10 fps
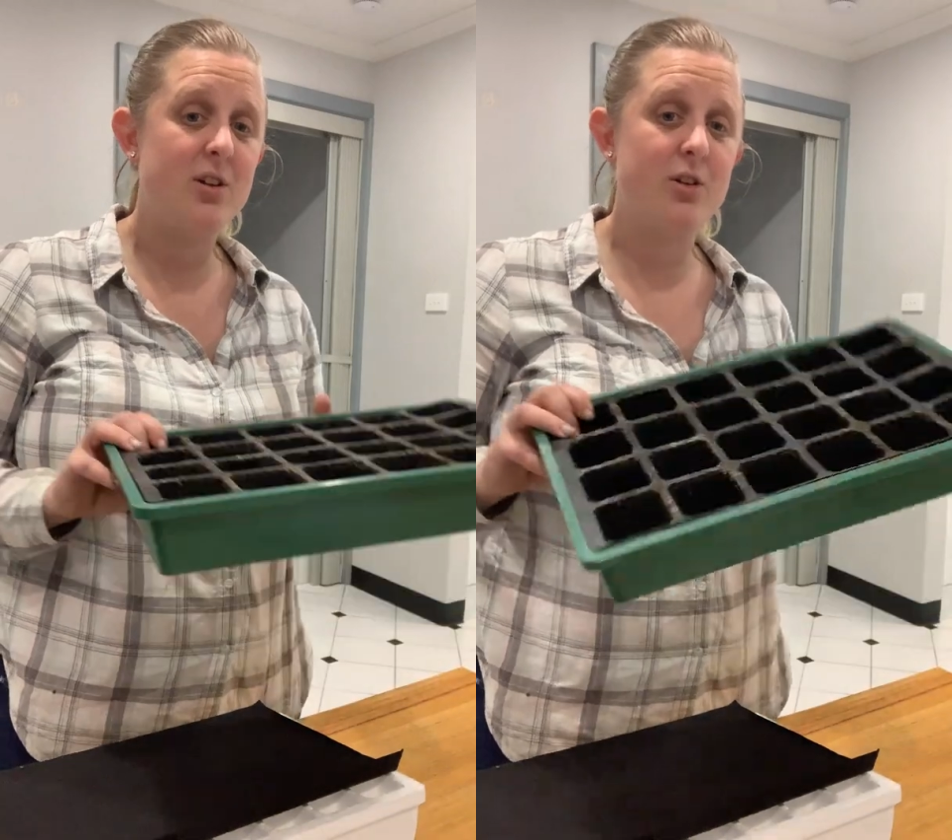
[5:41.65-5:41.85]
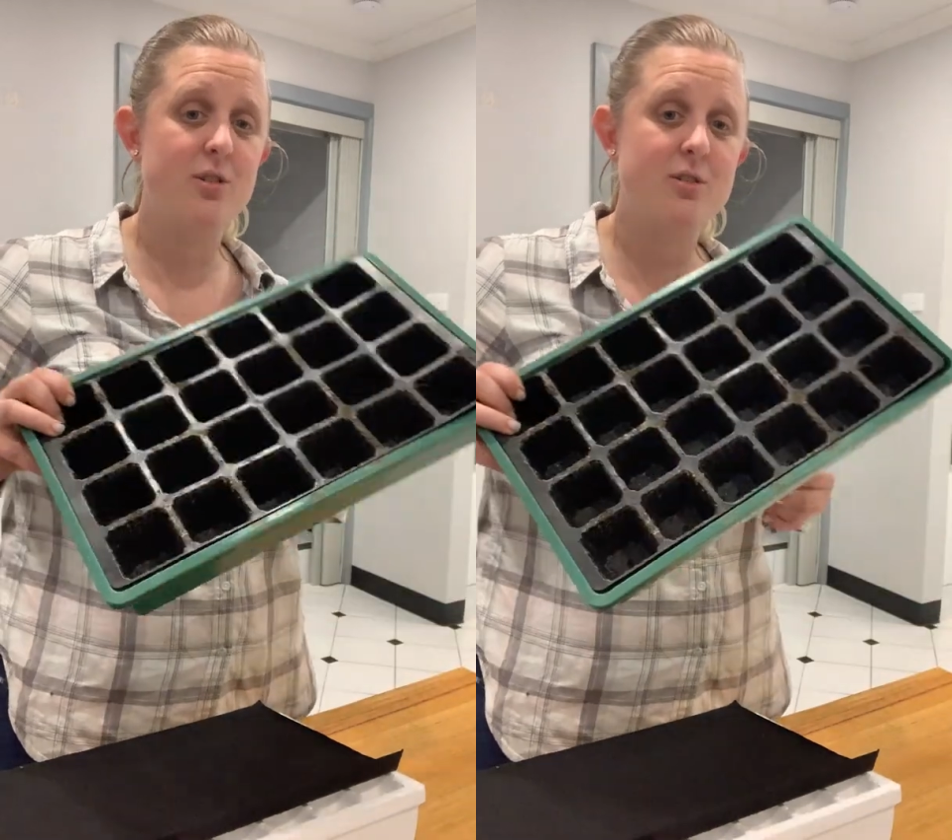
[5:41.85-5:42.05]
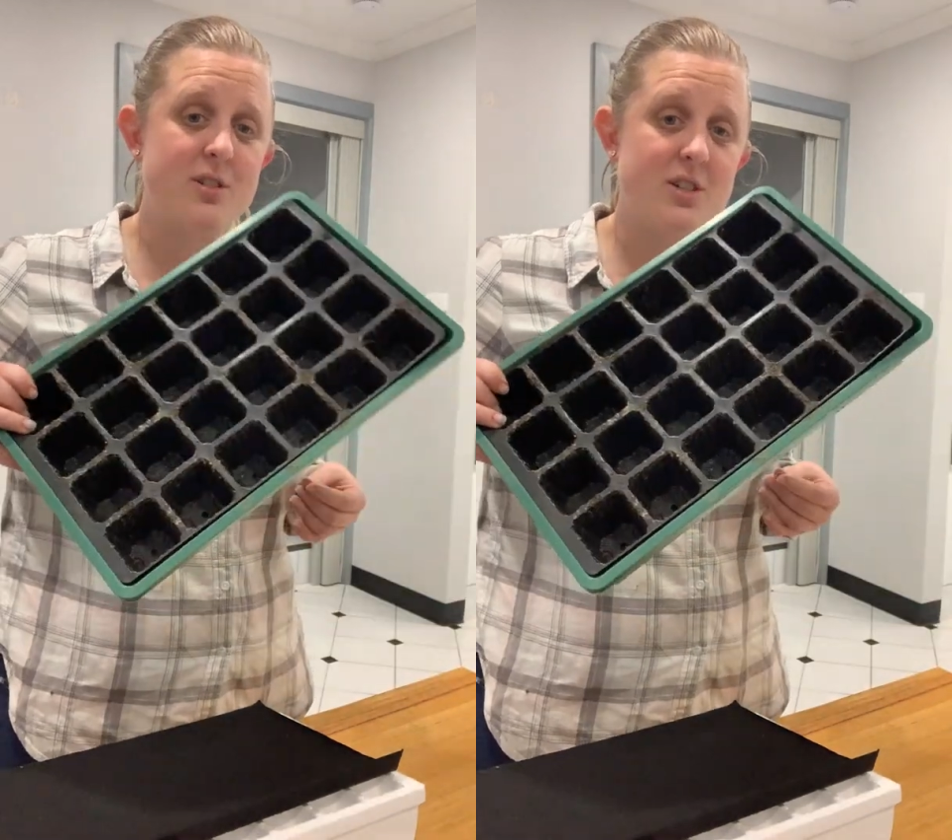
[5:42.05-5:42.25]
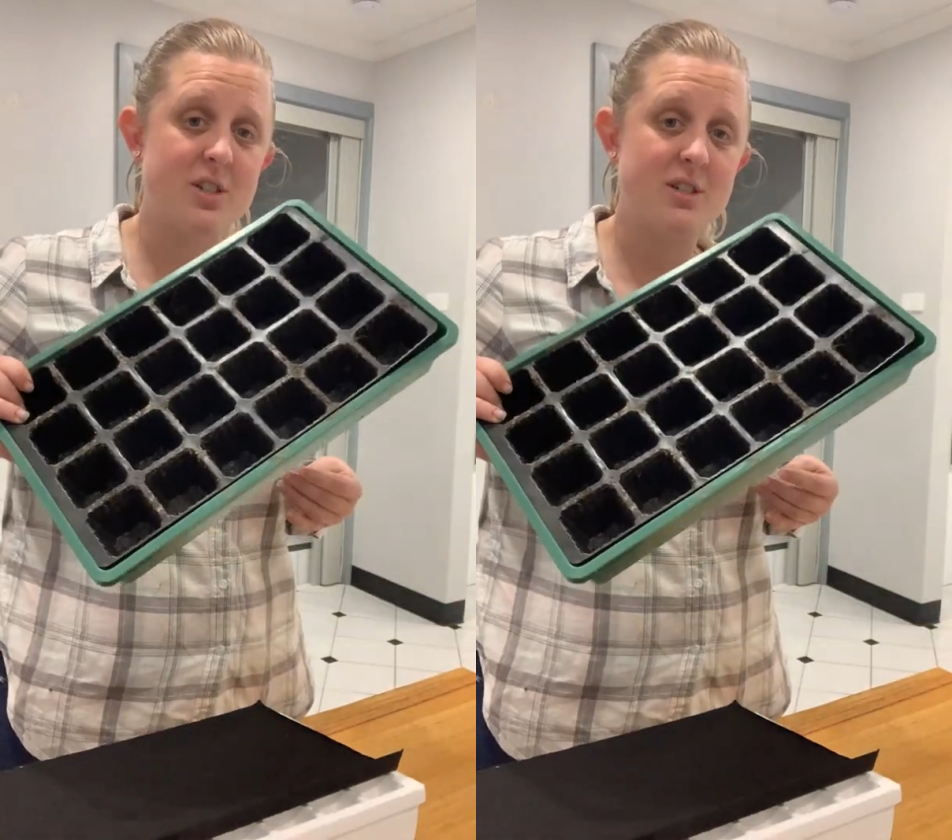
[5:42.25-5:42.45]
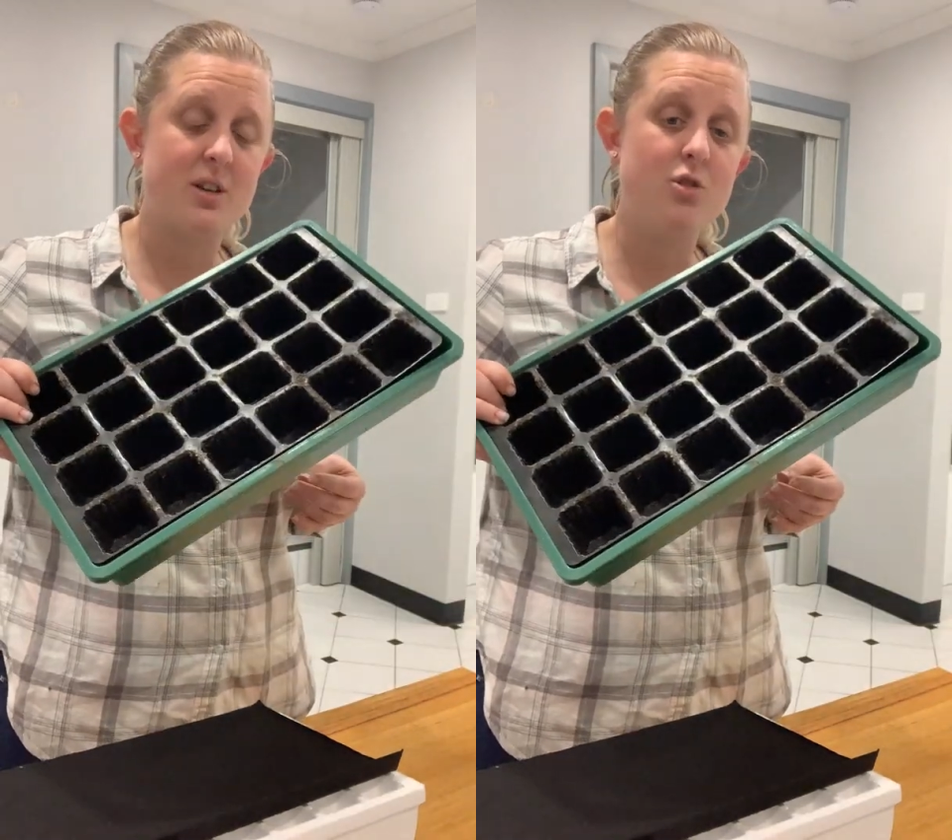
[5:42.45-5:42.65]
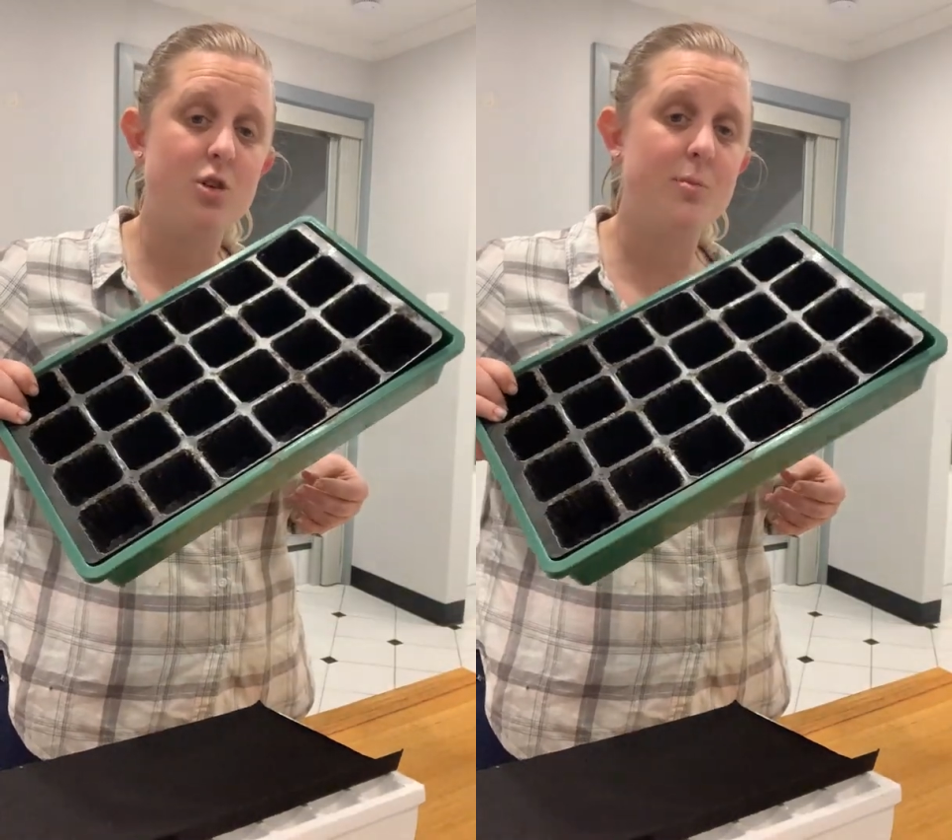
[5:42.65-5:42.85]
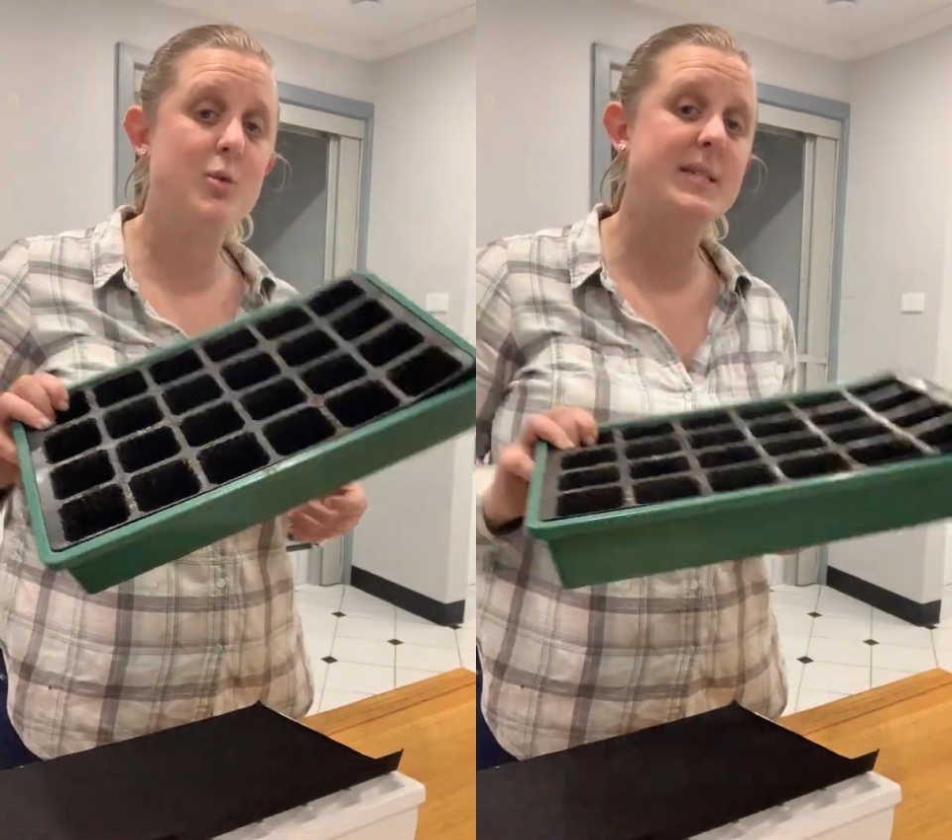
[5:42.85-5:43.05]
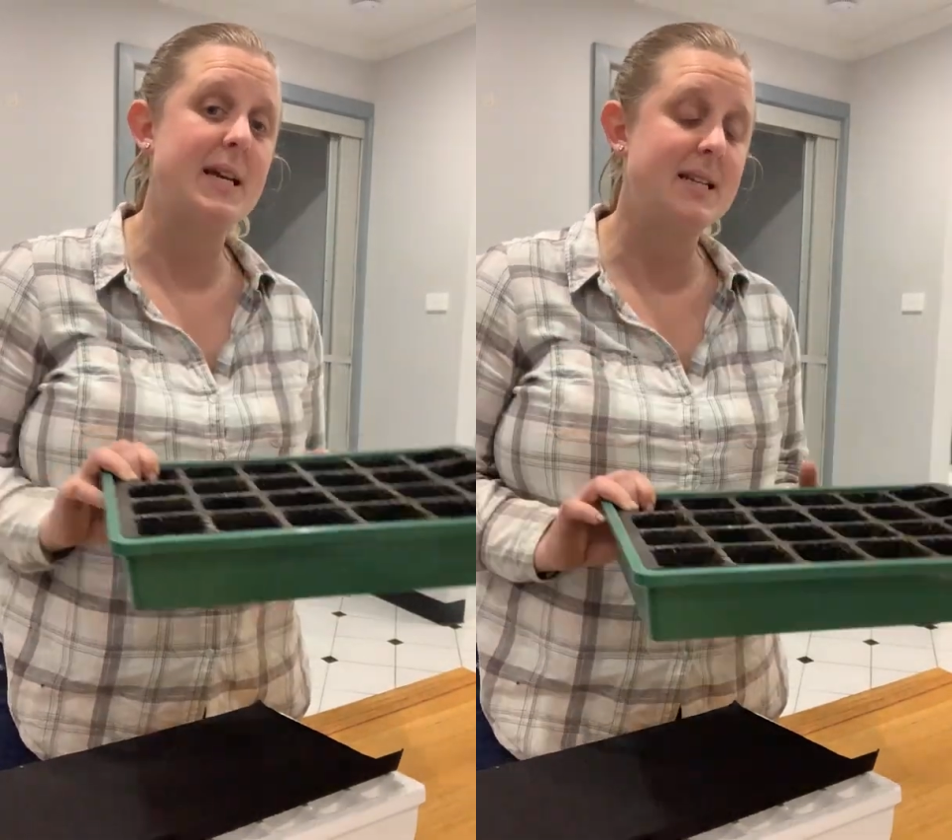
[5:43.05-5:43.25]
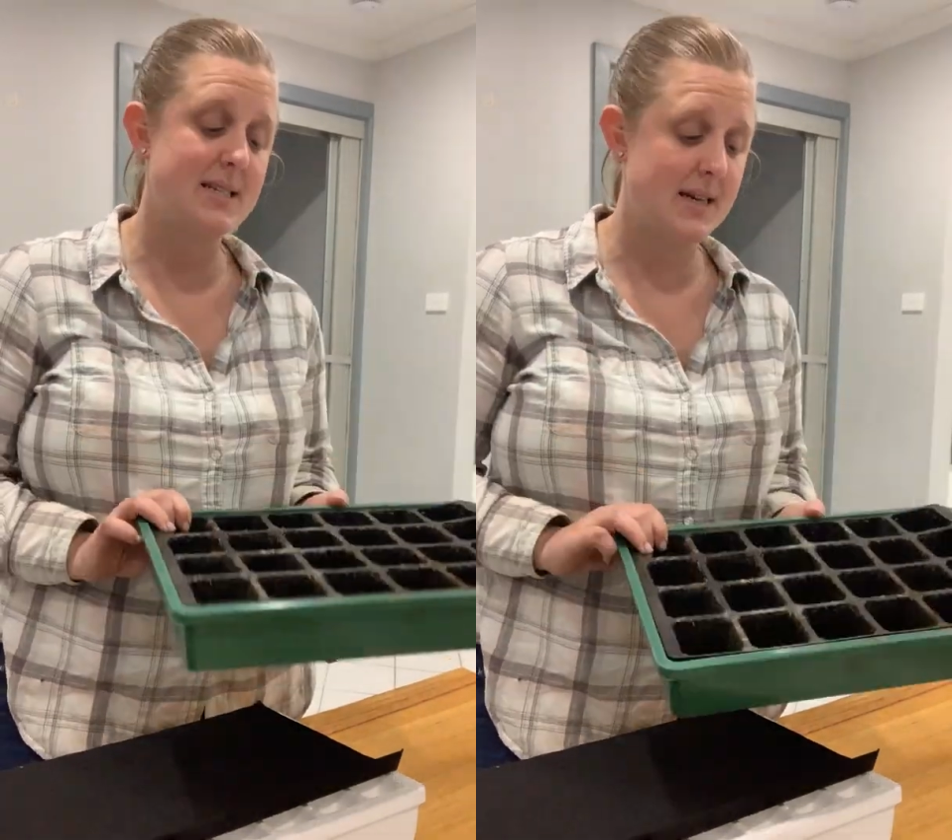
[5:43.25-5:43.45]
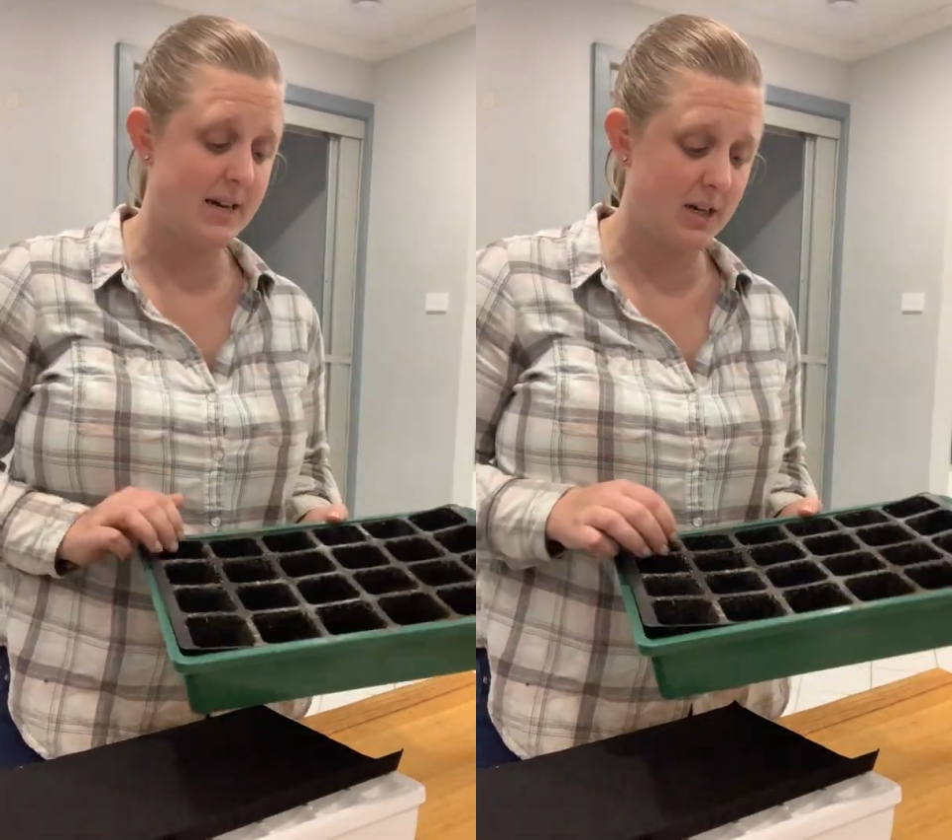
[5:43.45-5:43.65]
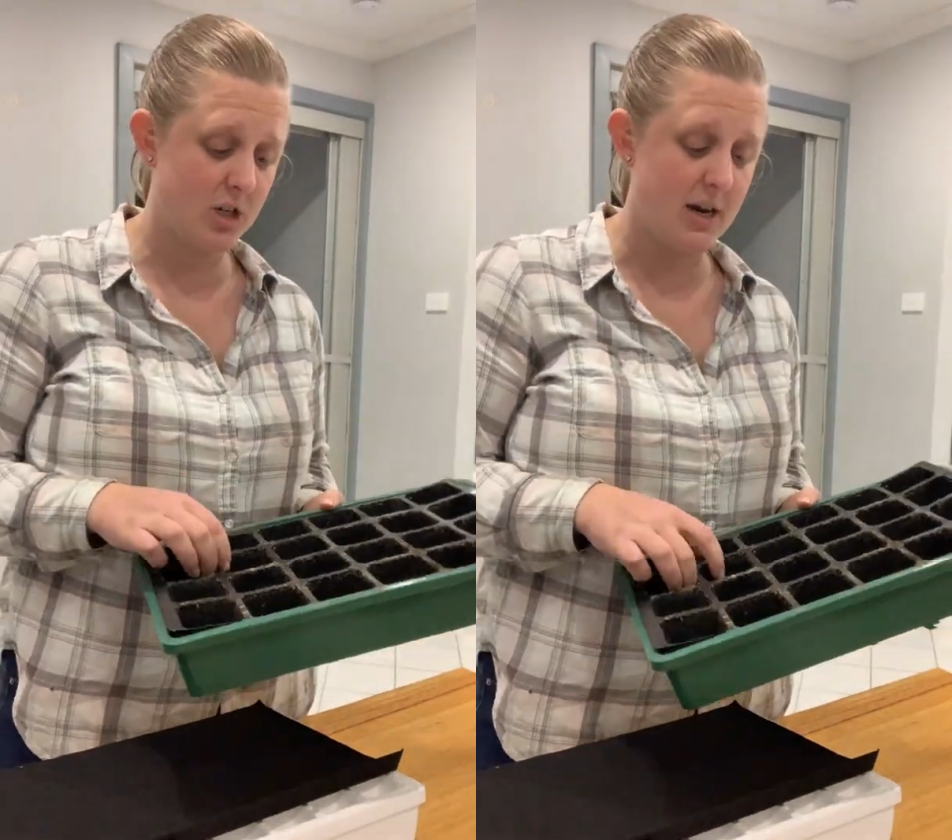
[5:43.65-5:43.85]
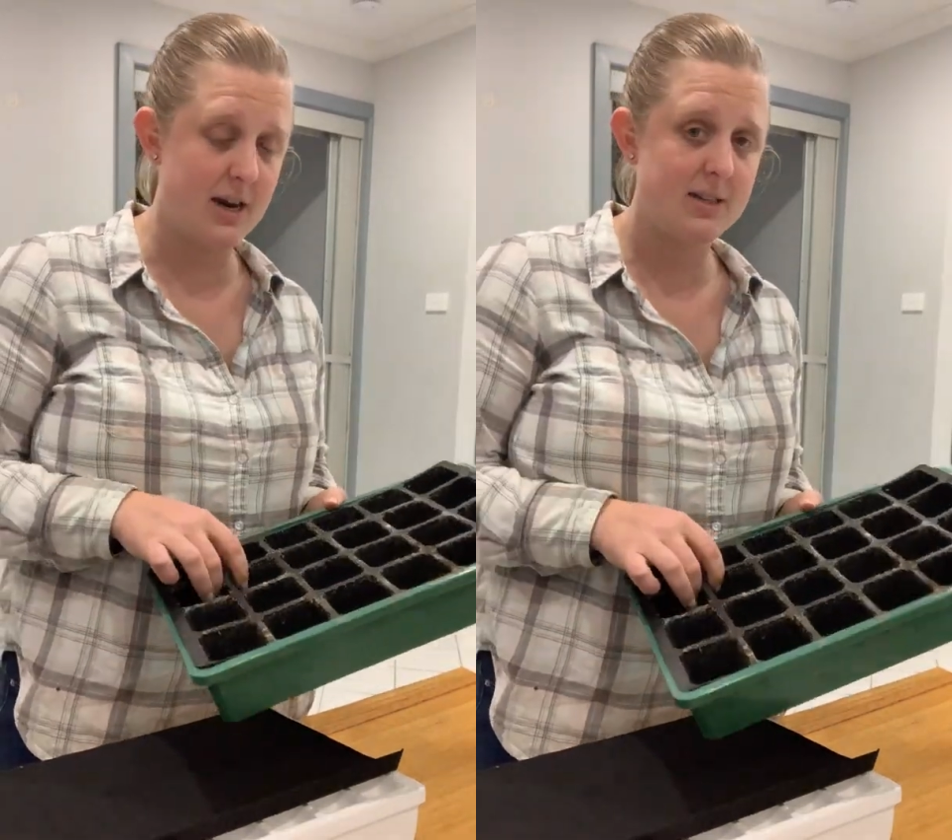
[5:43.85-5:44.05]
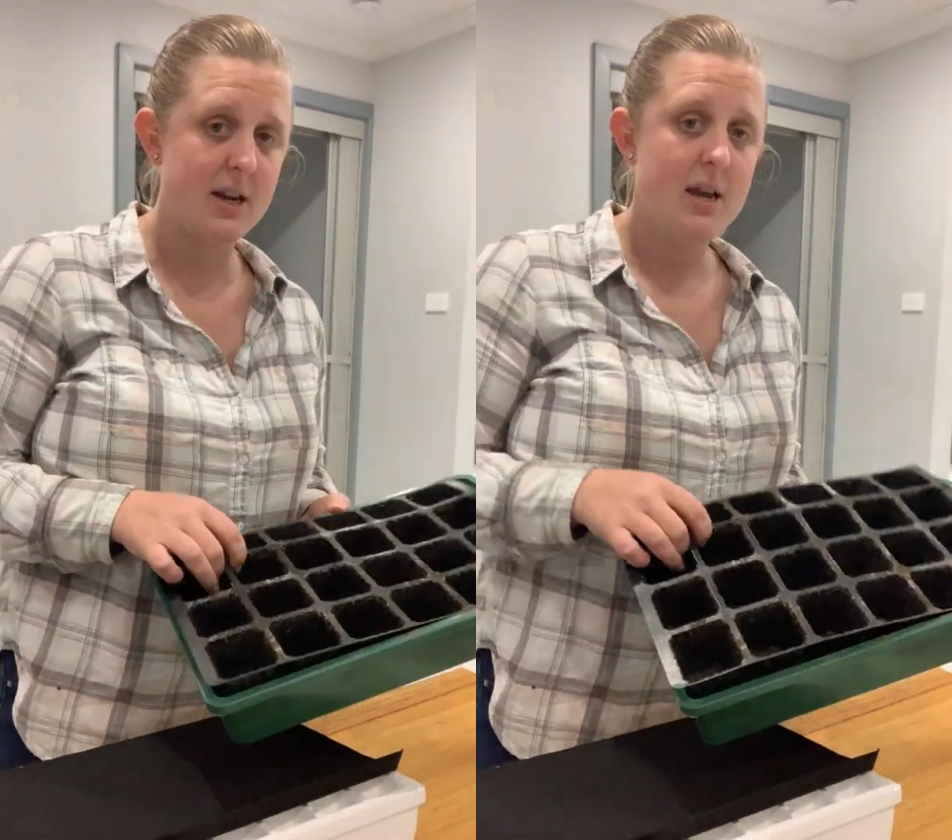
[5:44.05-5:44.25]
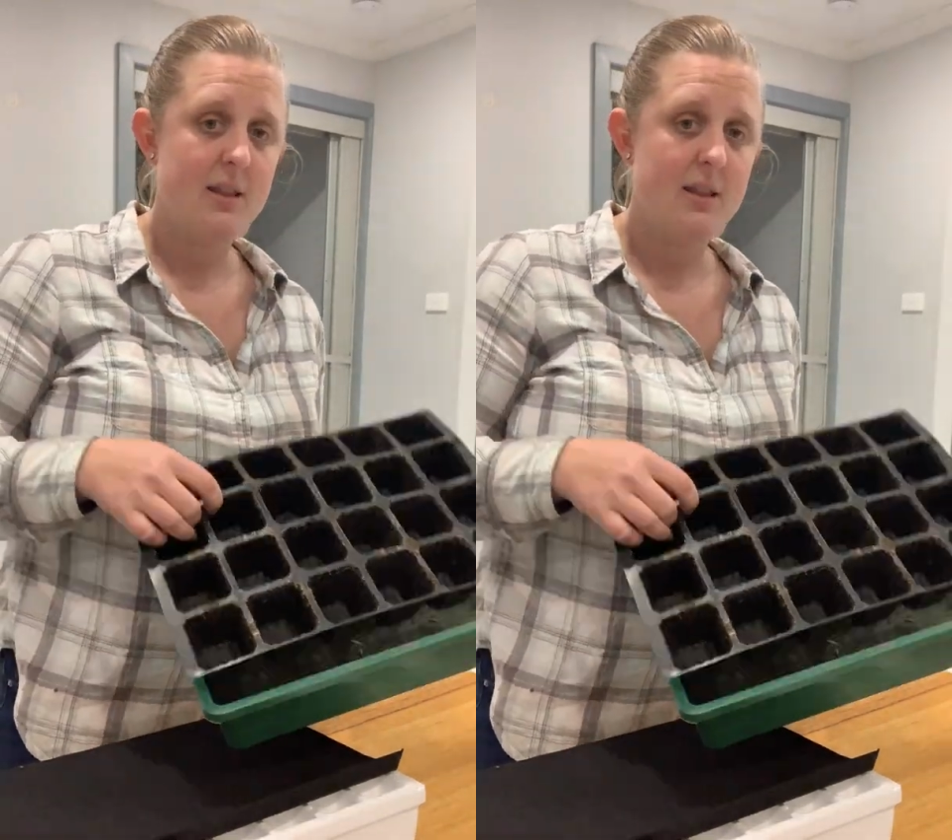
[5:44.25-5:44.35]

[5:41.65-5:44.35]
used just the normal seed starting trays.